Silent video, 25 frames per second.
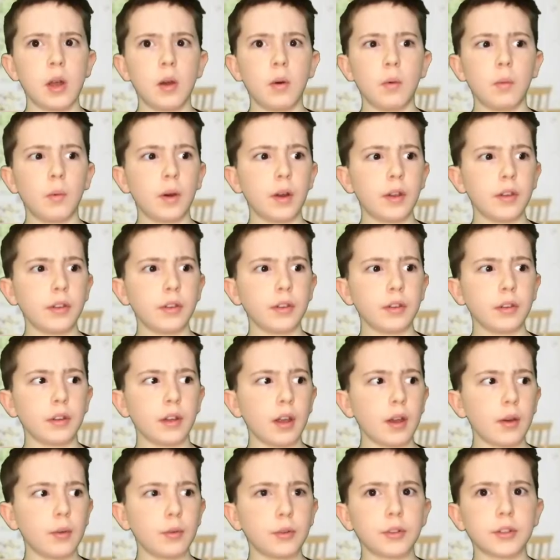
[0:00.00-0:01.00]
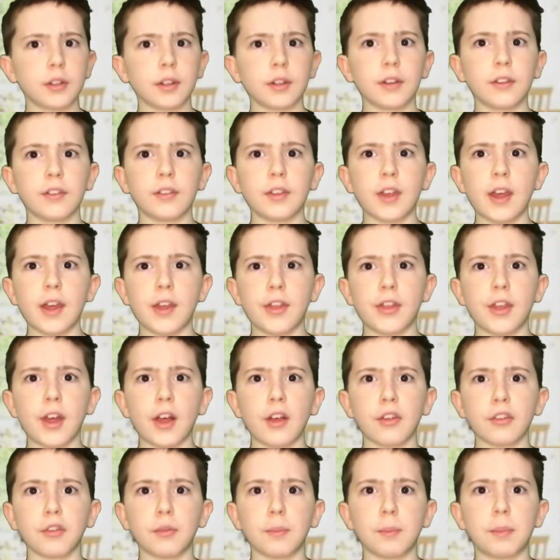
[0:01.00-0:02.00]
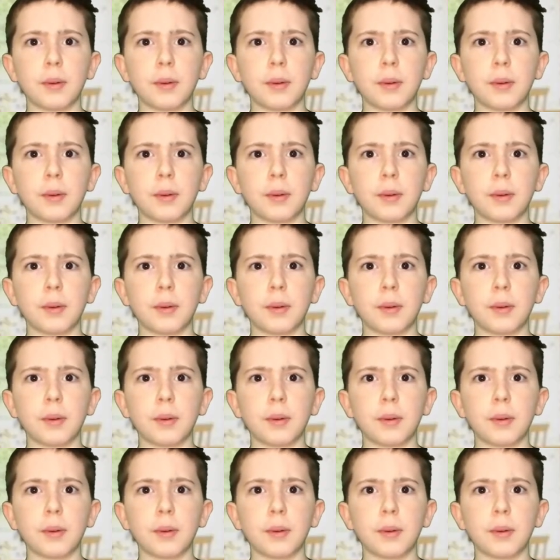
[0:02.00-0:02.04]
What? I was gonna say 1,000